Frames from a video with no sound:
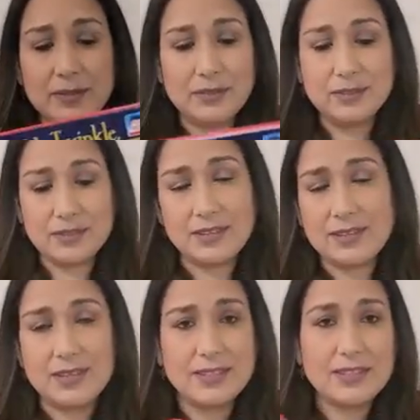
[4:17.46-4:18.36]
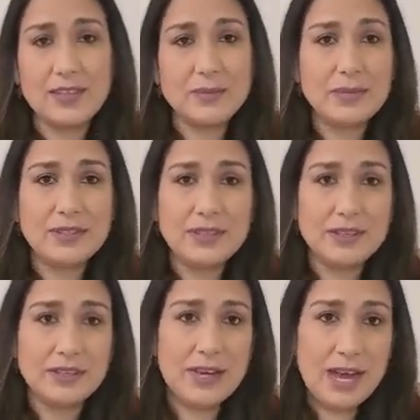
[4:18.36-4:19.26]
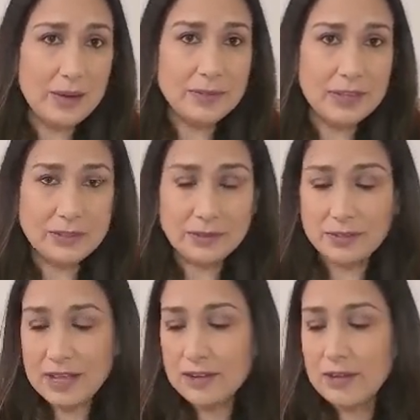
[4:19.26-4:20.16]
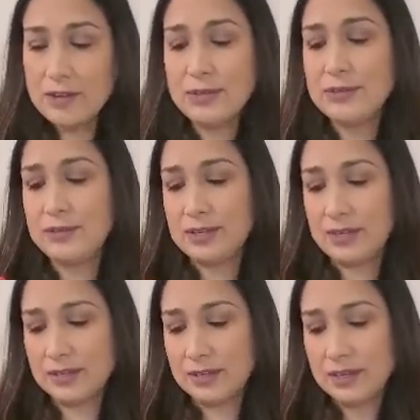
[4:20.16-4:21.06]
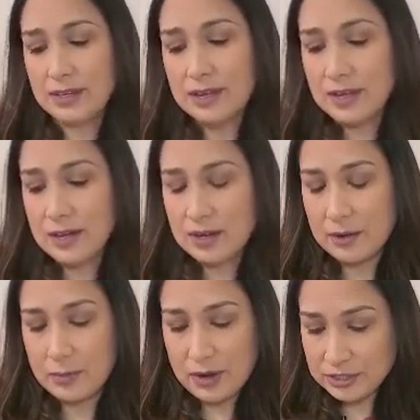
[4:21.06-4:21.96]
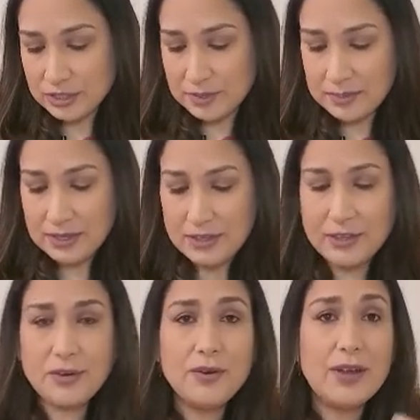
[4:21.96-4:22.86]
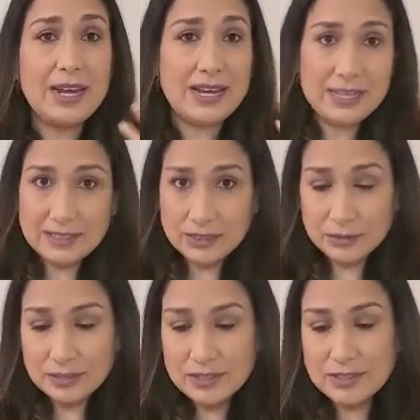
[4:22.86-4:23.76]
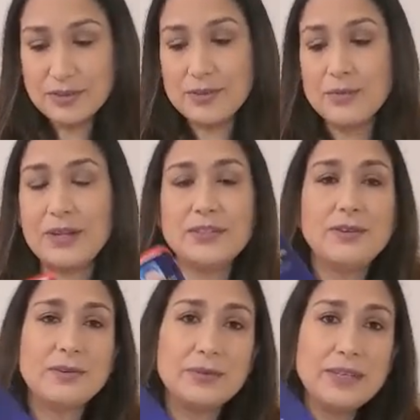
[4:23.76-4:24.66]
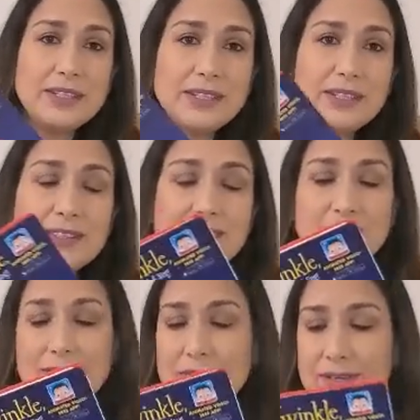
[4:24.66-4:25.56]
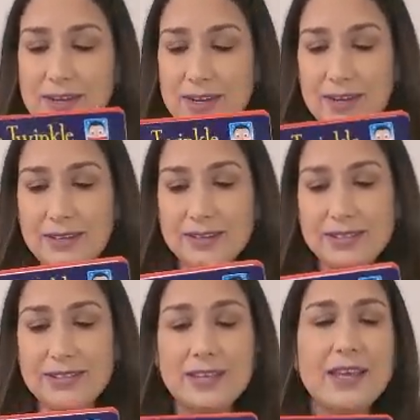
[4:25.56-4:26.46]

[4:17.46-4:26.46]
because as I said with the app that you download you can uh, watch the video and listen to the song while you're reading it so yeah it's